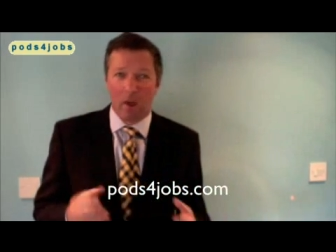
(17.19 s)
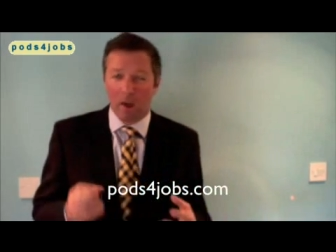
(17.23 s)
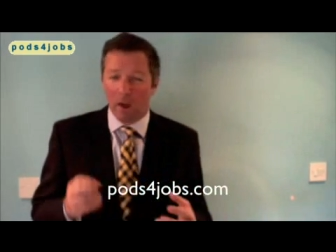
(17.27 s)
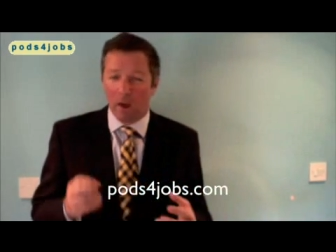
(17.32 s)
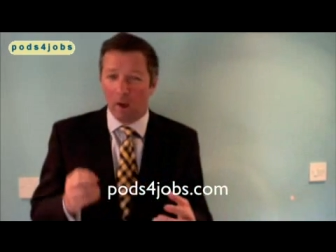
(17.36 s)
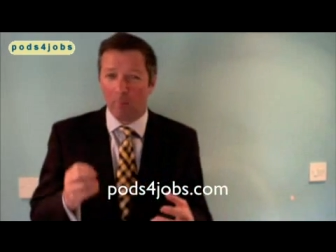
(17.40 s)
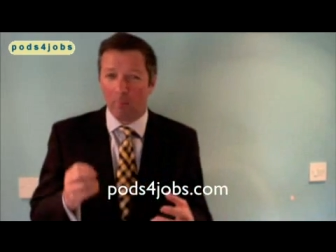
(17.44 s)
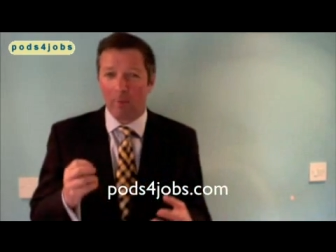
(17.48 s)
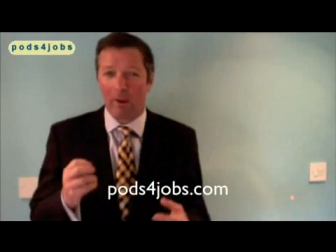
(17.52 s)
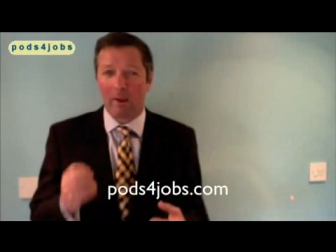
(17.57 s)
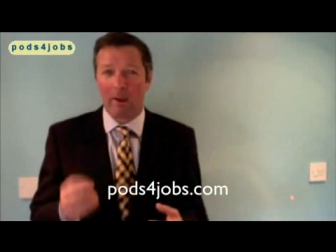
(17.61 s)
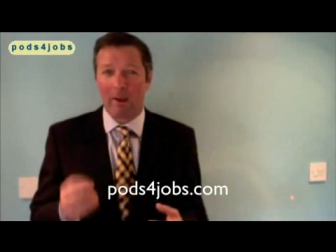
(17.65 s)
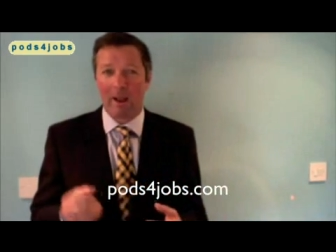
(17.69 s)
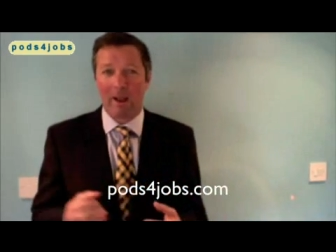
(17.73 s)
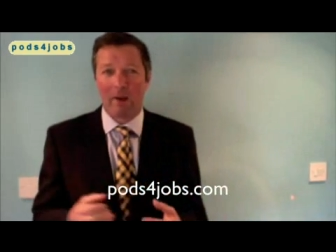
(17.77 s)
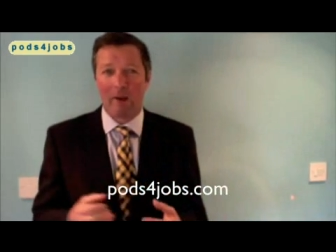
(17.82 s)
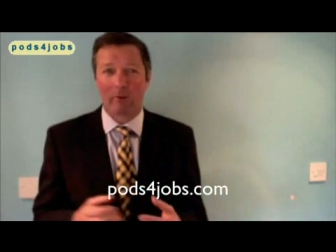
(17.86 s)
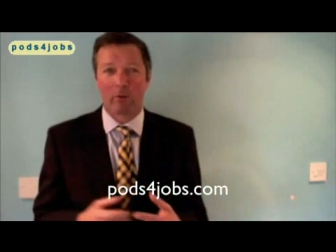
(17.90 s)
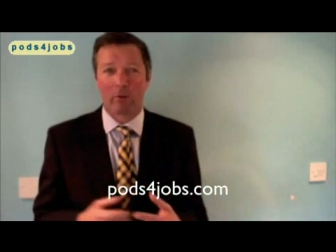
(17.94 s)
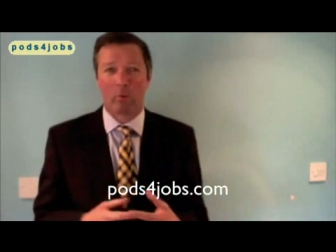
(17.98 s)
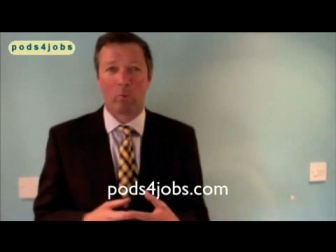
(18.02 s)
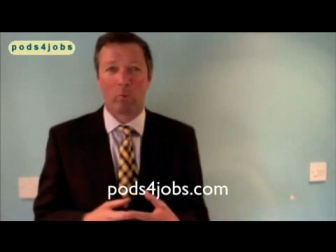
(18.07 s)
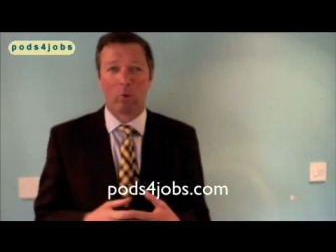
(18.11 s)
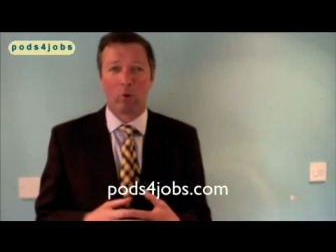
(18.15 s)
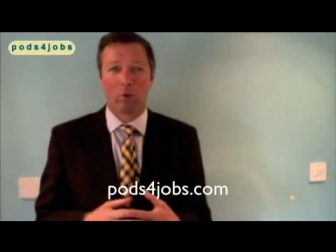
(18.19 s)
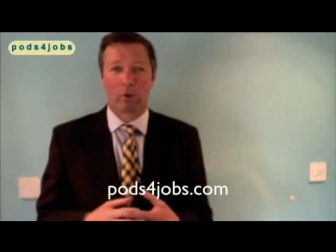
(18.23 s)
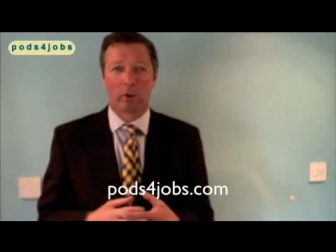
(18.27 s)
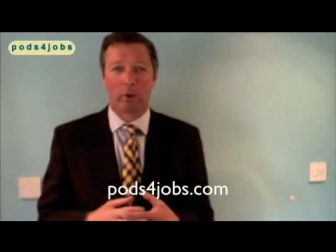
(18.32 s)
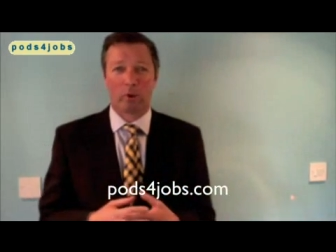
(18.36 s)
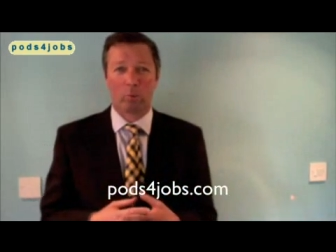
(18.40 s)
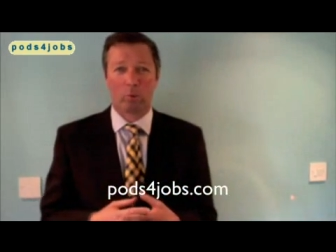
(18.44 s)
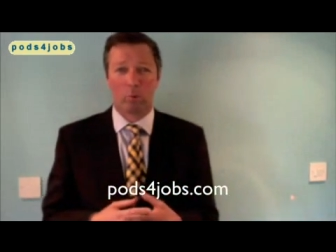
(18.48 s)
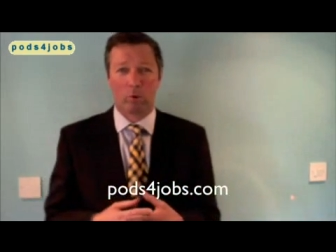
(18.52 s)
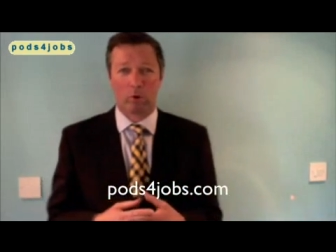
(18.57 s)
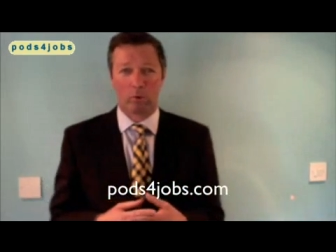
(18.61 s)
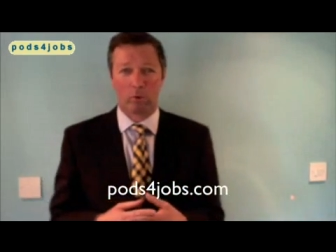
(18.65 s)
about how the
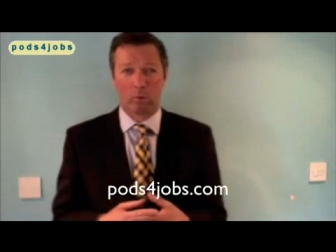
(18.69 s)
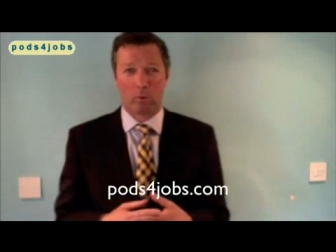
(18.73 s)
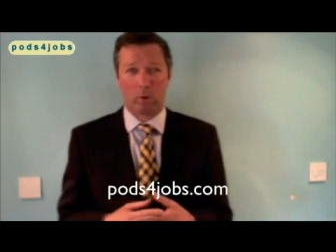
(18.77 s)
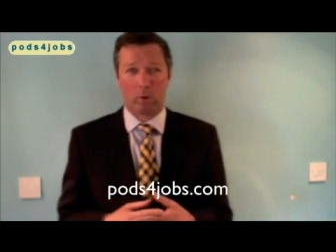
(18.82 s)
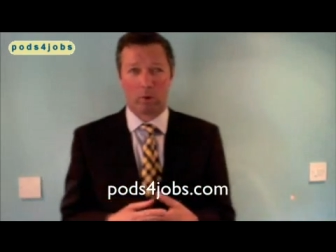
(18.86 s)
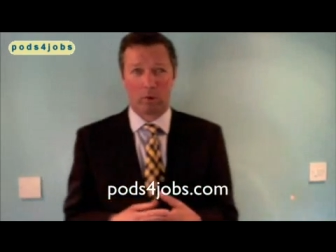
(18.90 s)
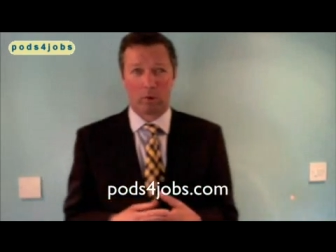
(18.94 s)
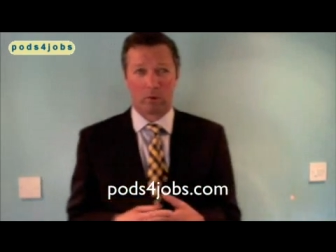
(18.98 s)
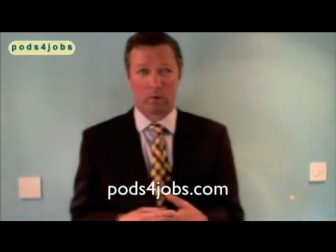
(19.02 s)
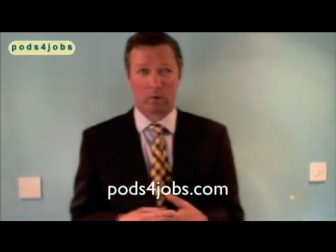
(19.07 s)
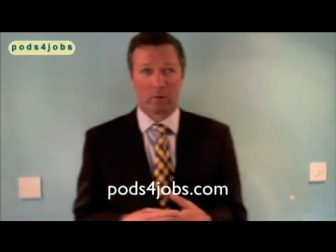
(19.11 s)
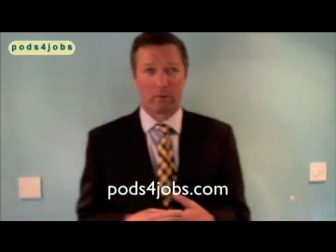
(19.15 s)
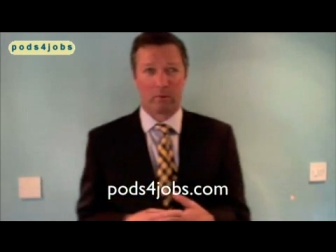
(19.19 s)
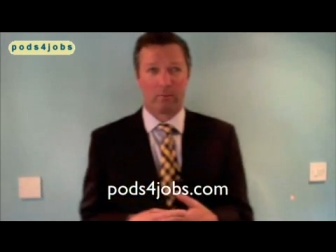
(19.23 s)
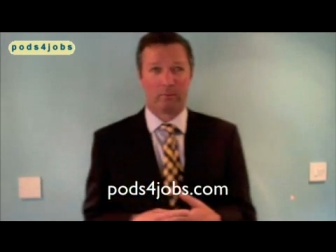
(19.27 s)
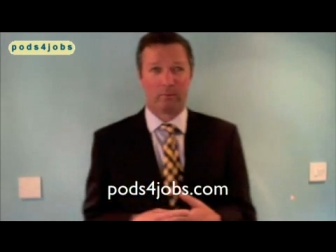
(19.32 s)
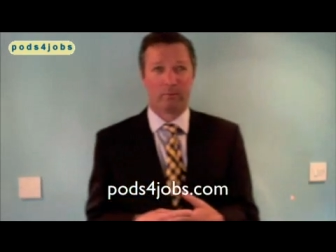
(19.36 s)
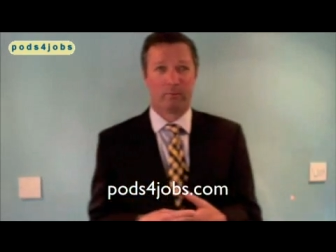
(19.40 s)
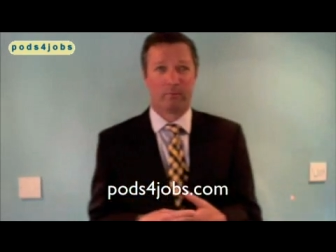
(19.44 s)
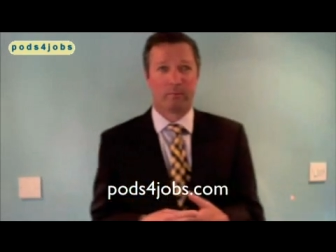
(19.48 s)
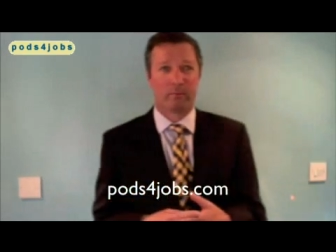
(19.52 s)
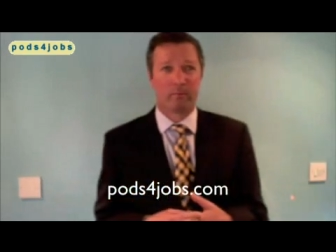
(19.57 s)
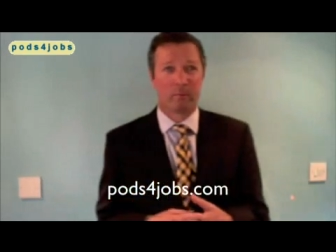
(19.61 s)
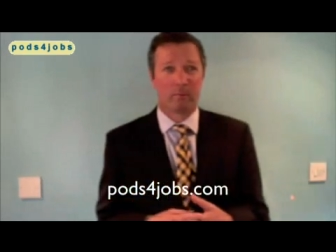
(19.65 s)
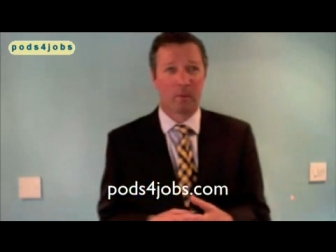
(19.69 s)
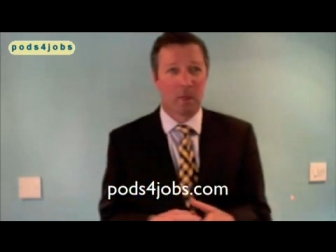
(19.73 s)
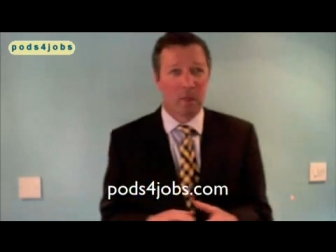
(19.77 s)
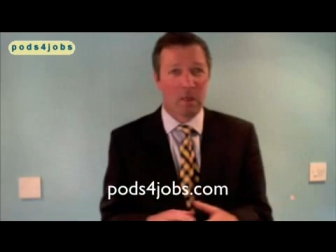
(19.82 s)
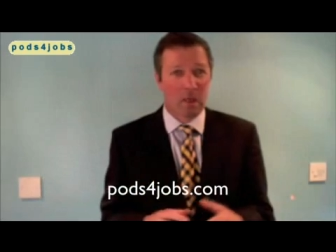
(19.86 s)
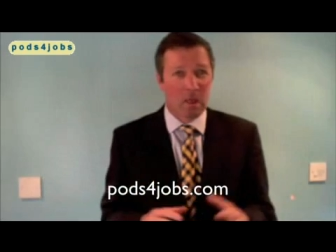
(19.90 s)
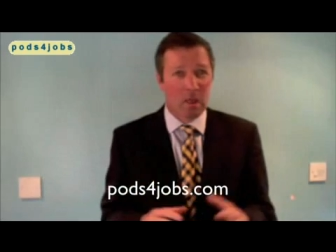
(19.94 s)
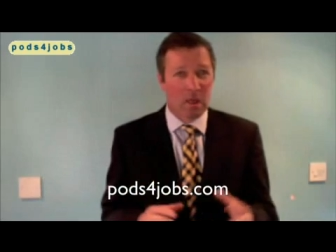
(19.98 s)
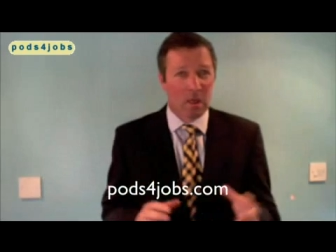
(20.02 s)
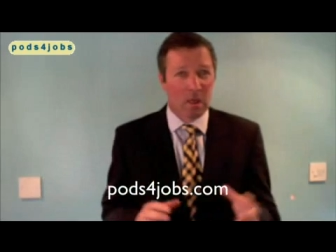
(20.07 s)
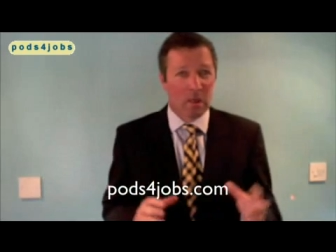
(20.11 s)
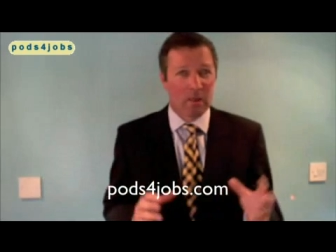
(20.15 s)
working world works.
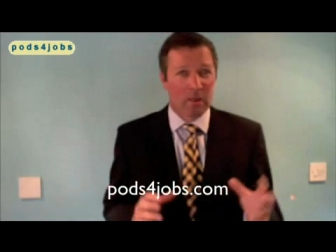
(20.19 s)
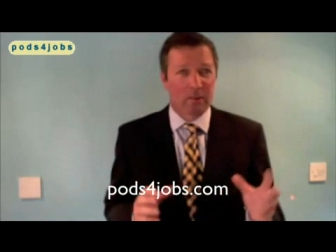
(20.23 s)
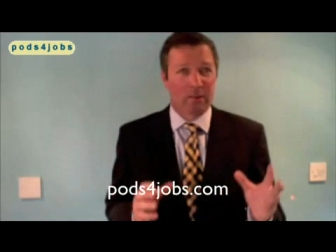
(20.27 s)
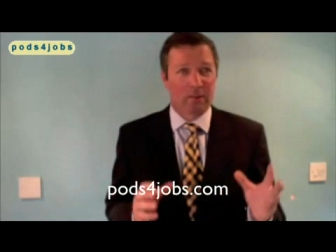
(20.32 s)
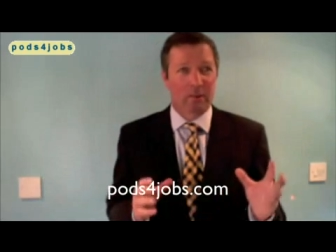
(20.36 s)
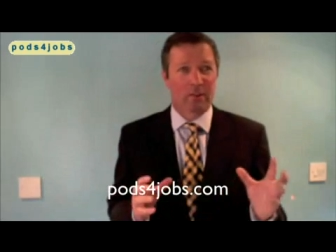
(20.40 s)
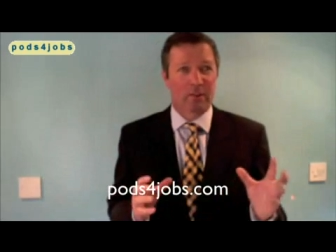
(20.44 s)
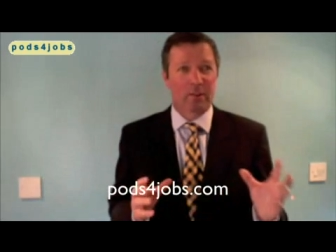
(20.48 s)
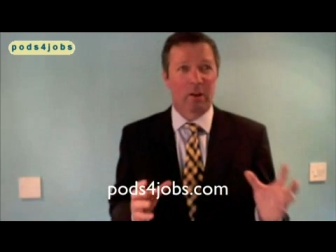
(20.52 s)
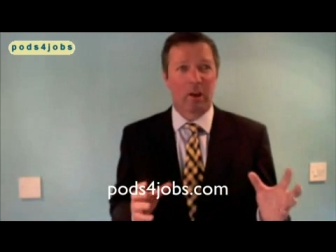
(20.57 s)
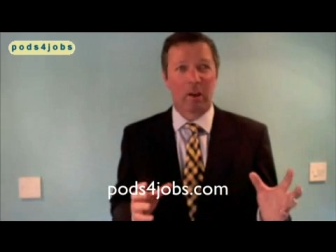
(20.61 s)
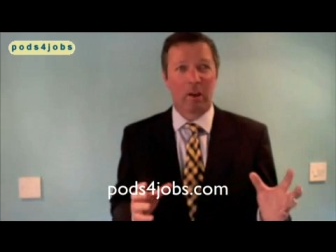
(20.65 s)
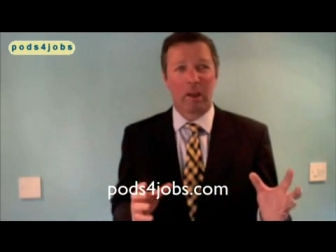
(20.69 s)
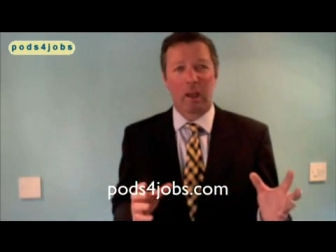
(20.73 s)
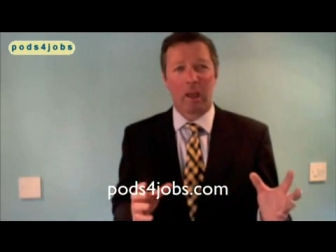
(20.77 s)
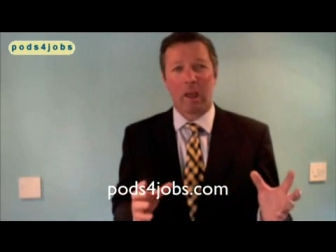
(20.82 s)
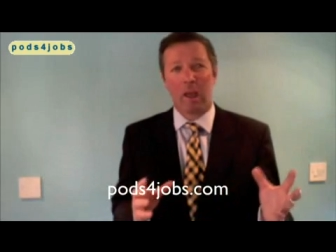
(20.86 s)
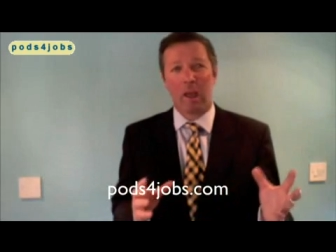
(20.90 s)
The site